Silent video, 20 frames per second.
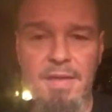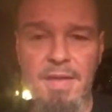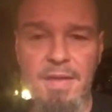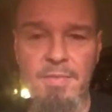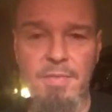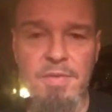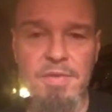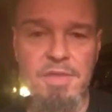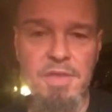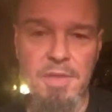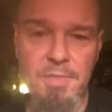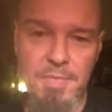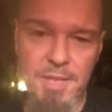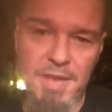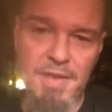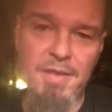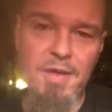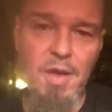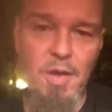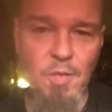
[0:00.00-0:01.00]
He wants you to
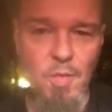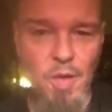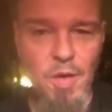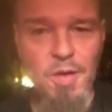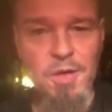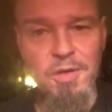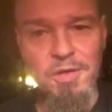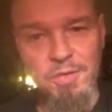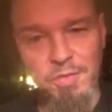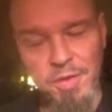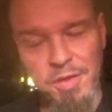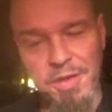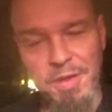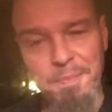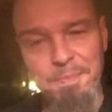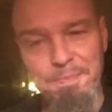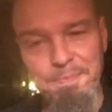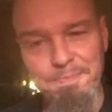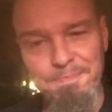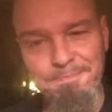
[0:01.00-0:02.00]
be co-workers with
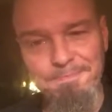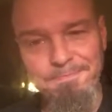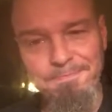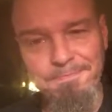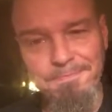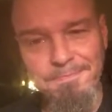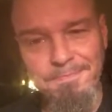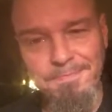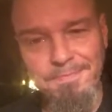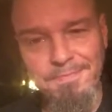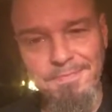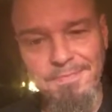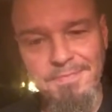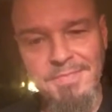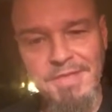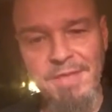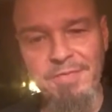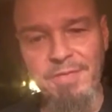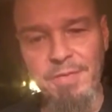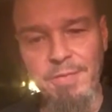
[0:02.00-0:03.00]
Him,
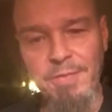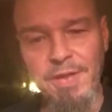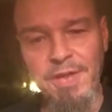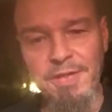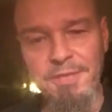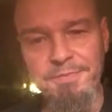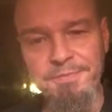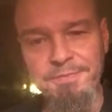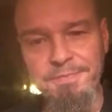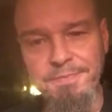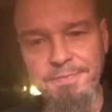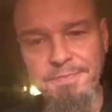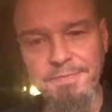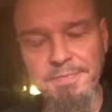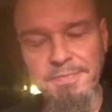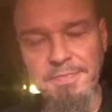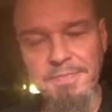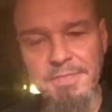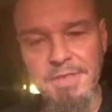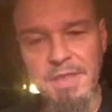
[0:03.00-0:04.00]
if you will.
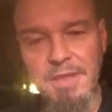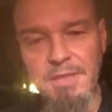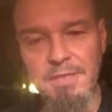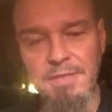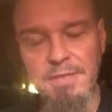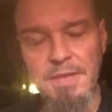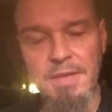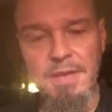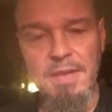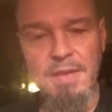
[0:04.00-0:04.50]
You know?